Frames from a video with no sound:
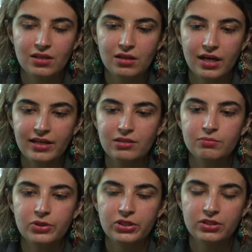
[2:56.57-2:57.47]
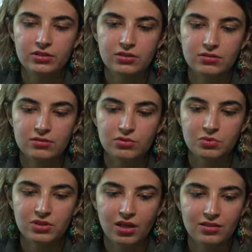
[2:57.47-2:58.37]
I got burned a little to
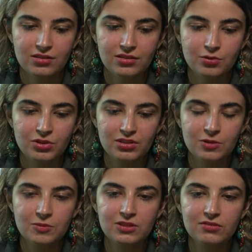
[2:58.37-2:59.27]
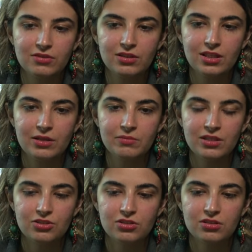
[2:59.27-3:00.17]
be honest. There was a specific game that
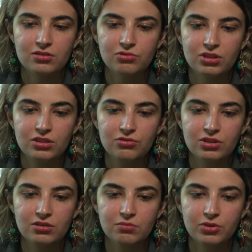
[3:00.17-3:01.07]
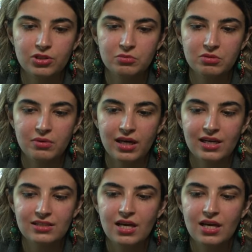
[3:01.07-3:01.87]
just really, really burned me bad.